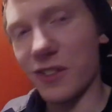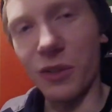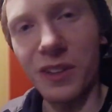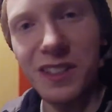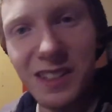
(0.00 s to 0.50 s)

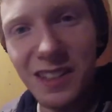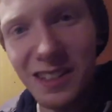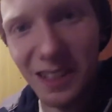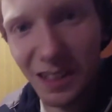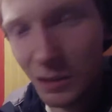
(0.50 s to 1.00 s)
So this is the
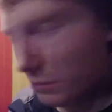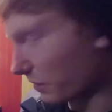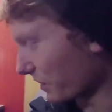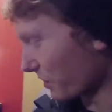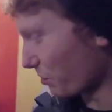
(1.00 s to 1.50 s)
setup.
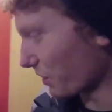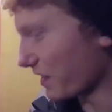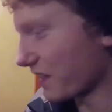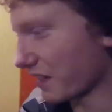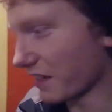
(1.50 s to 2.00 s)
It's
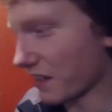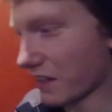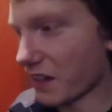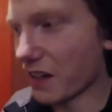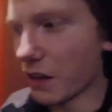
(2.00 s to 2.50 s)
pretty sick,
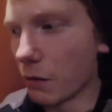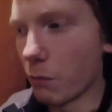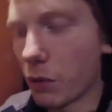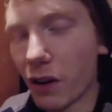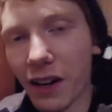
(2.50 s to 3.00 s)

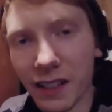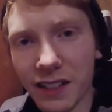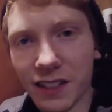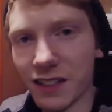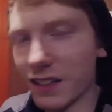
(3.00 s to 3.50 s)

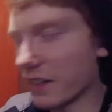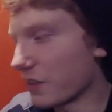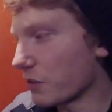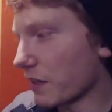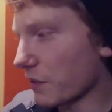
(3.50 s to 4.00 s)
but I
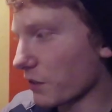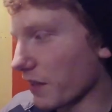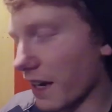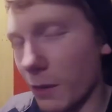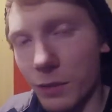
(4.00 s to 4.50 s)
do actually
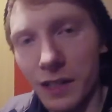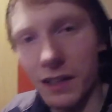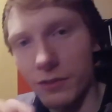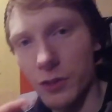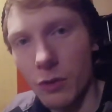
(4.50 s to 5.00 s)
happen to
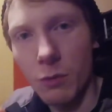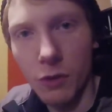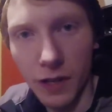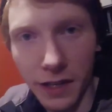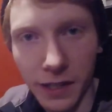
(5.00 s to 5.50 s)
have two
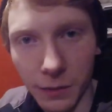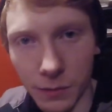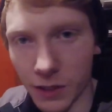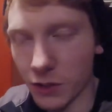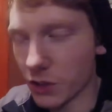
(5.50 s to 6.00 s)
more
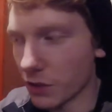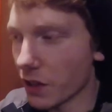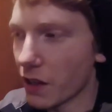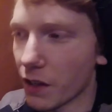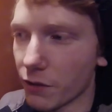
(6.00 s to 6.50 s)
items. It's just
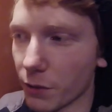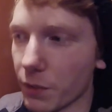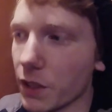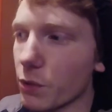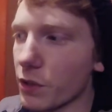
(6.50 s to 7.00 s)
for
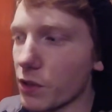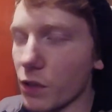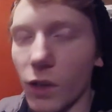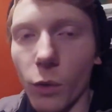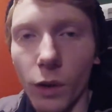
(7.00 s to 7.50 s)
me to
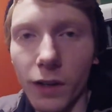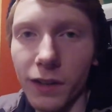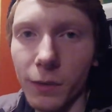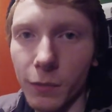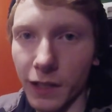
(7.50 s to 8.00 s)
install one of
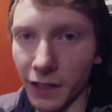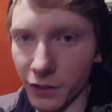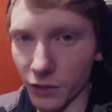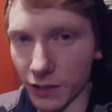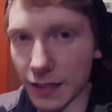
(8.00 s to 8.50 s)
them, I
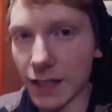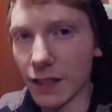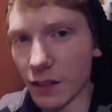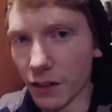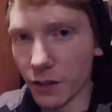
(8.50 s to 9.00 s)
actually need
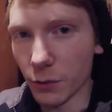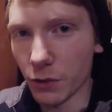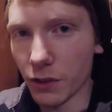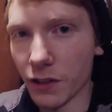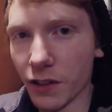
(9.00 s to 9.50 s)
the other
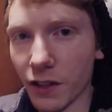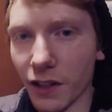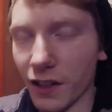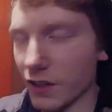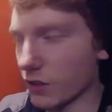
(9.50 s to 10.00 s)
one.
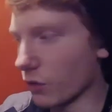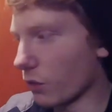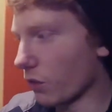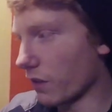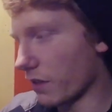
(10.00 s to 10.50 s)

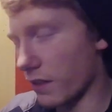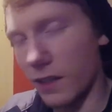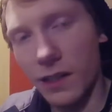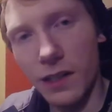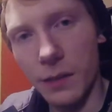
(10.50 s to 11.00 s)
So
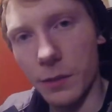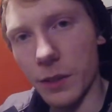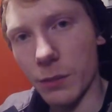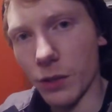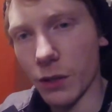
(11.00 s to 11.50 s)
I'm
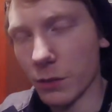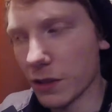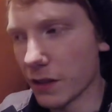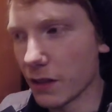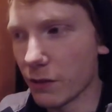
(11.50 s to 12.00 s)
gonna
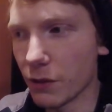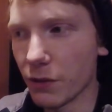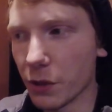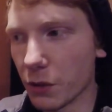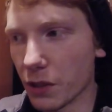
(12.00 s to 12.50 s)
probably leave the
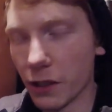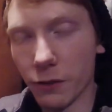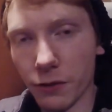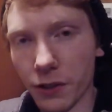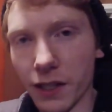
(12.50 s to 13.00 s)
video here
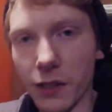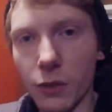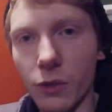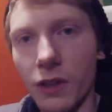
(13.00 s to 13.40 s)
for now,